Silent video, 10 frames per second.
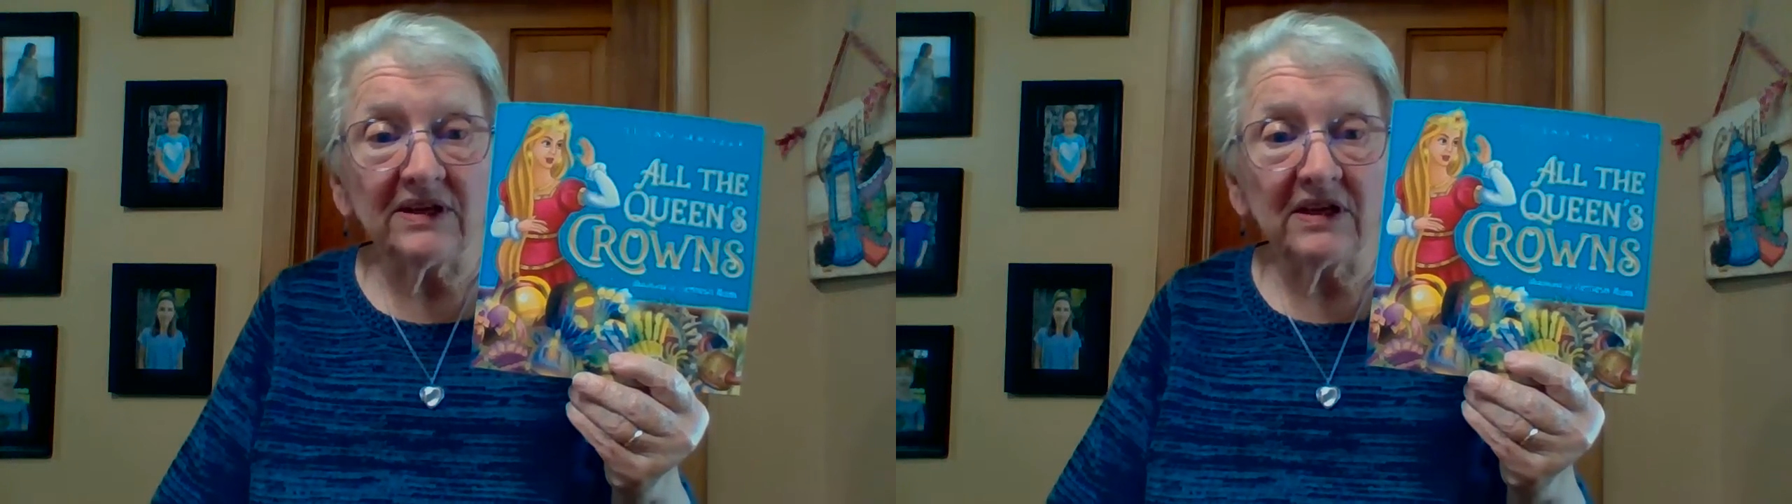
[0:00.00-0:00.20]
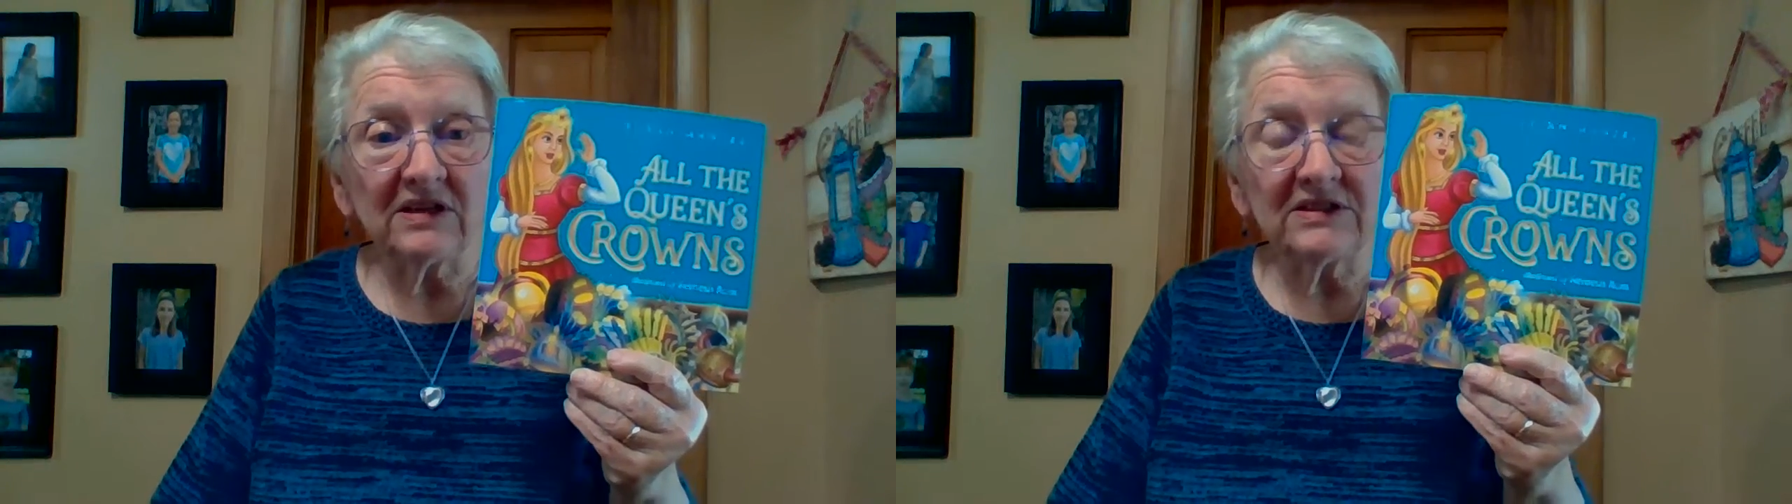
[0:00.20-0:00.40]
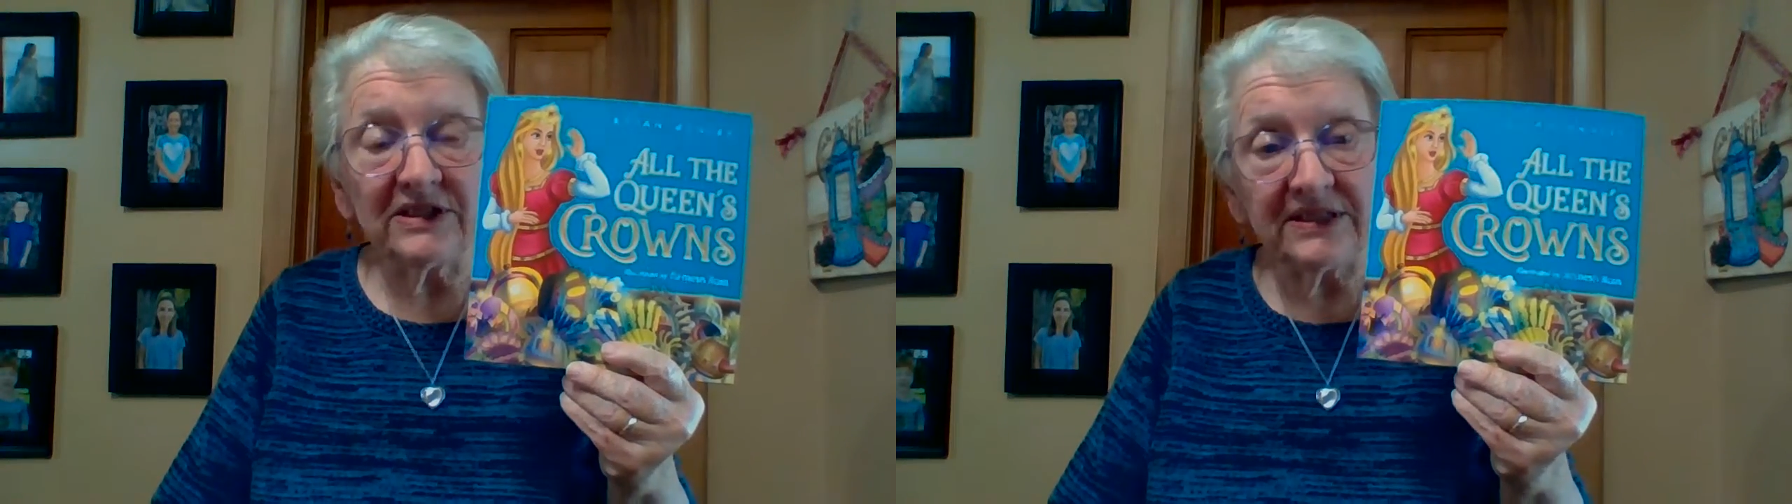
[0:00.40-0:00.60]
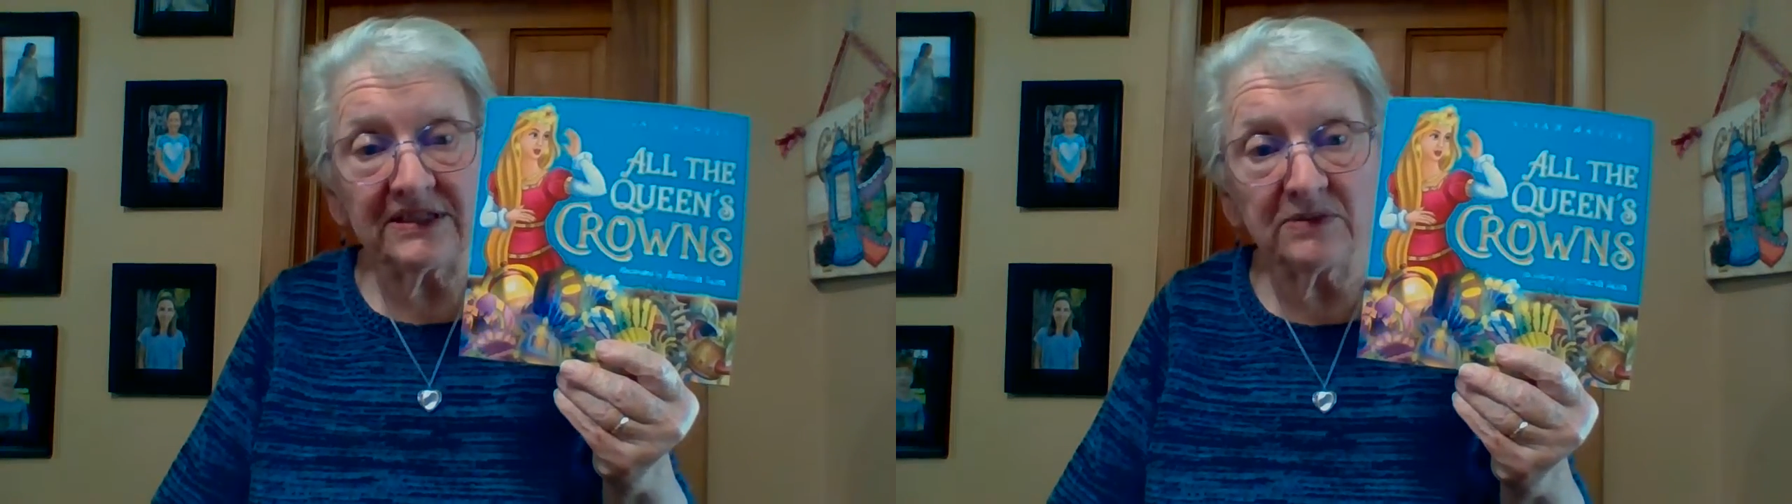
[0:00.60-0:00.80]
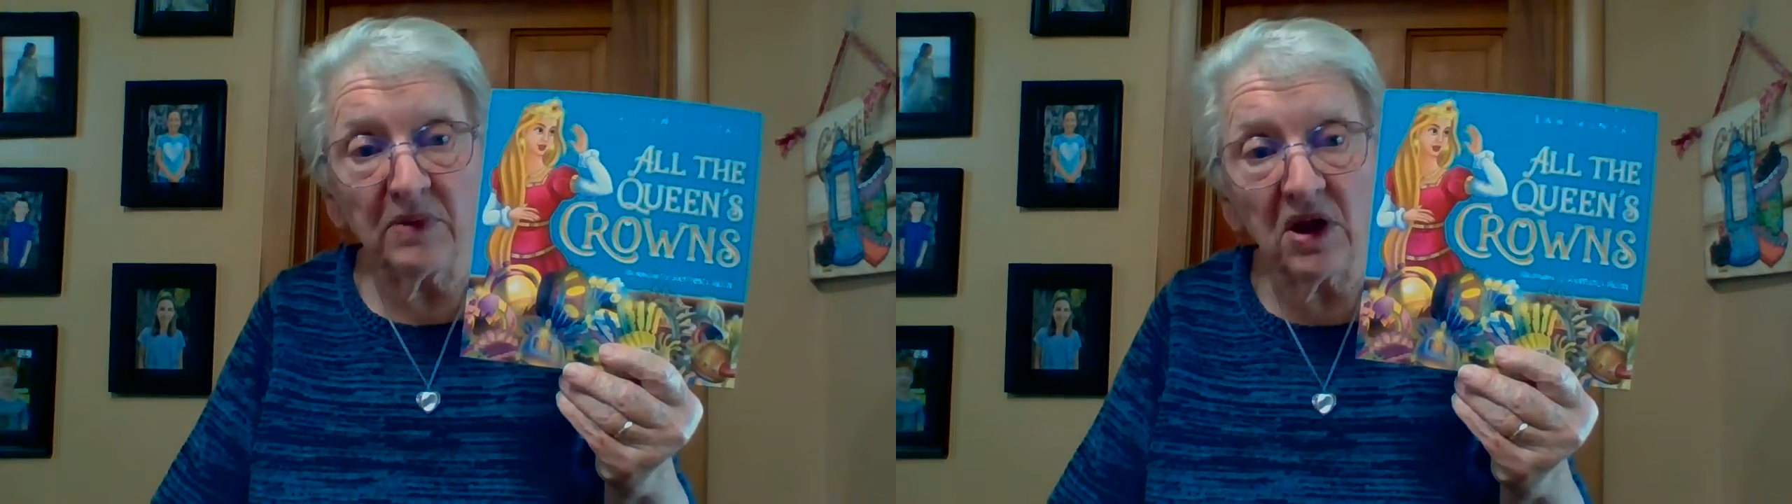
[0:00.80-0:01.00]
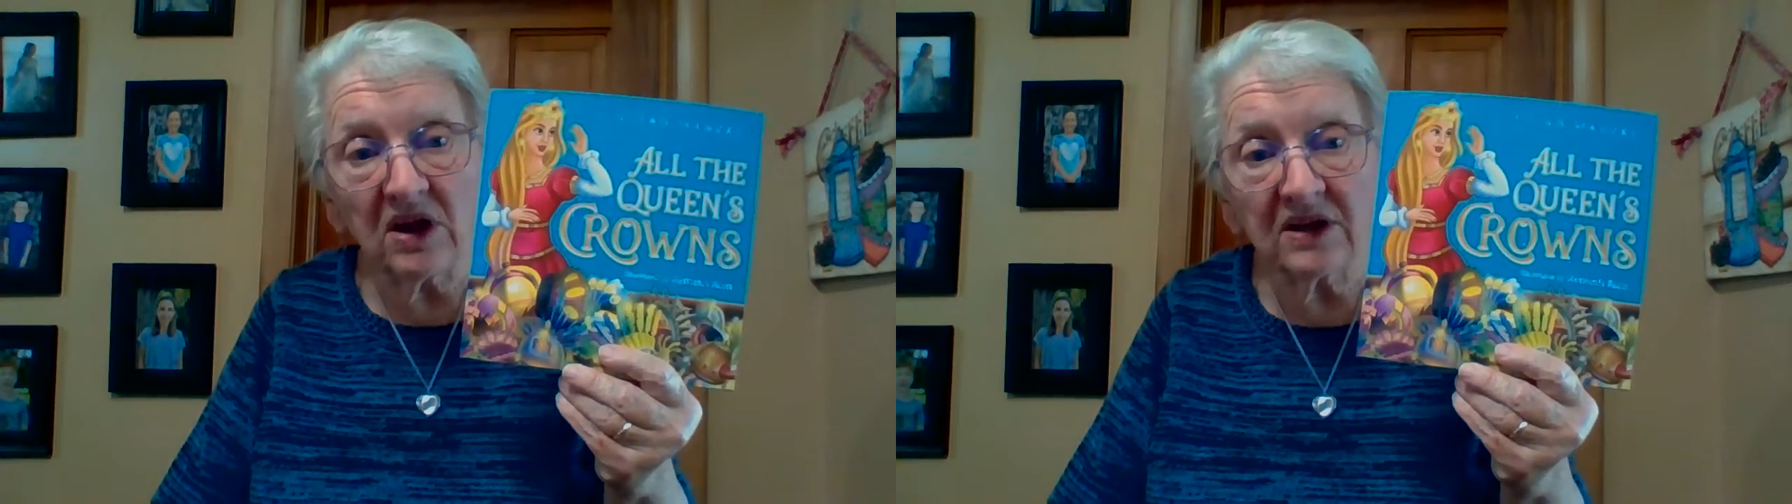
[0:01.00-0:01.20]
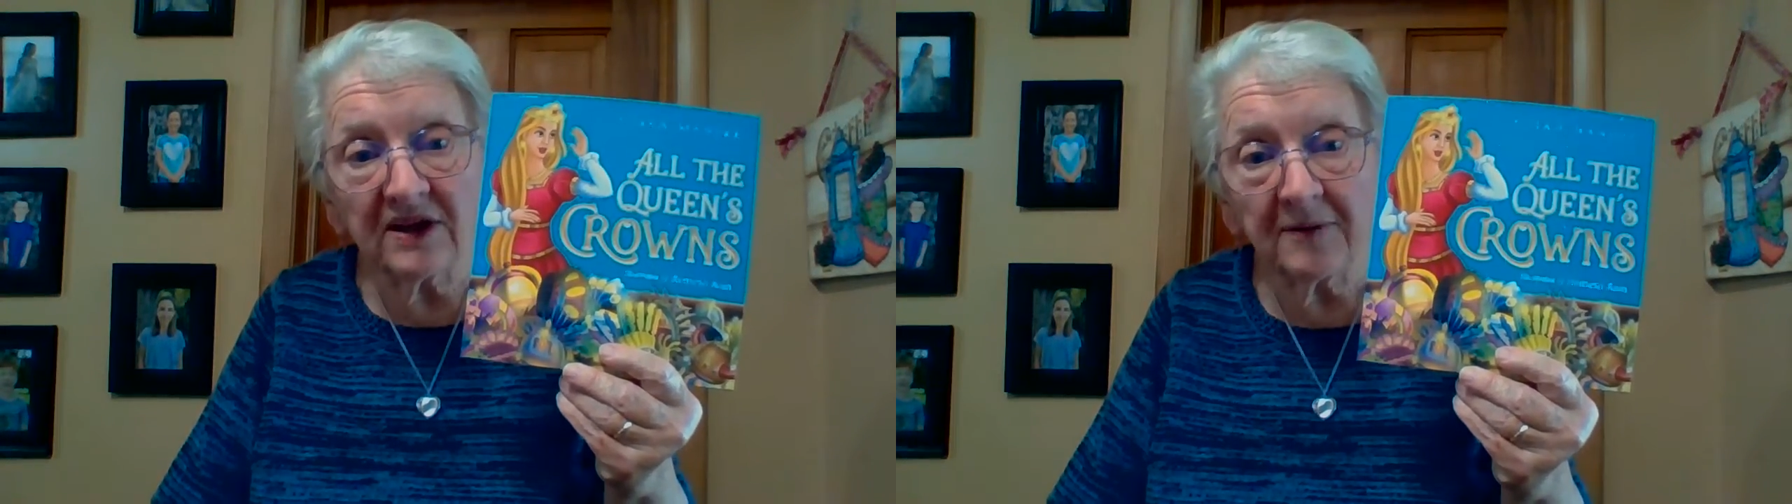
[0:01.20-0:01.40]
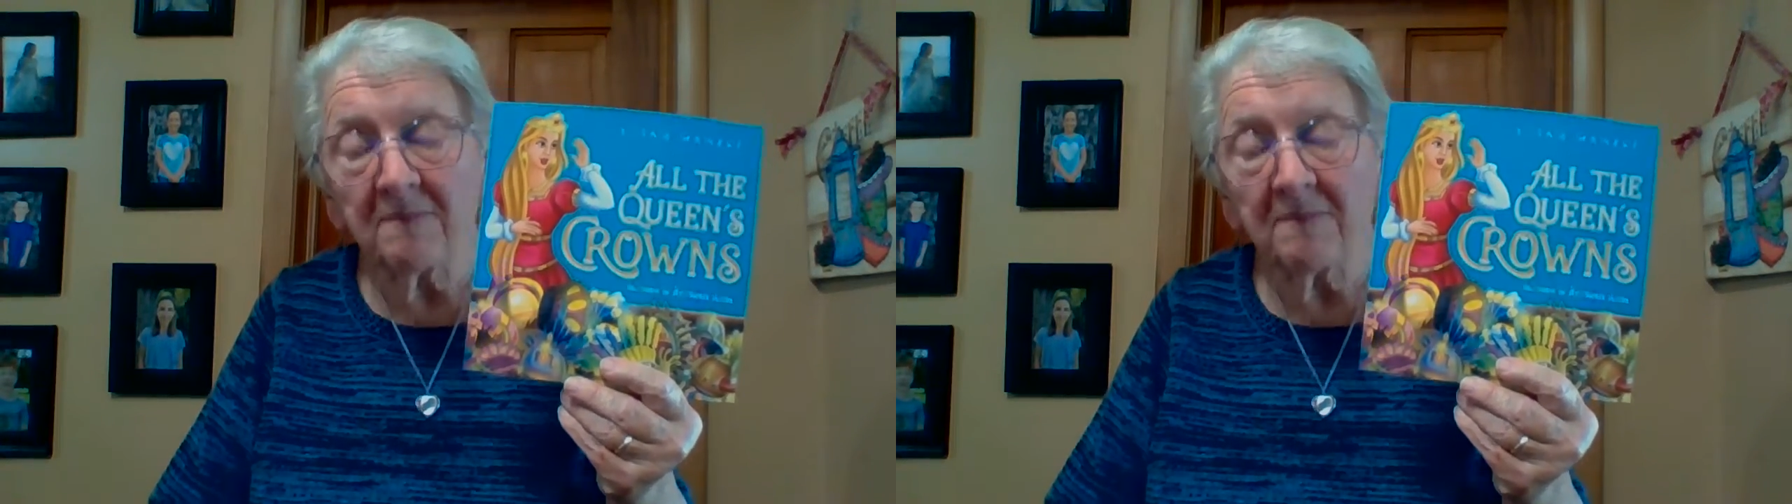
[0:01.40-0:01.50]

link to this book,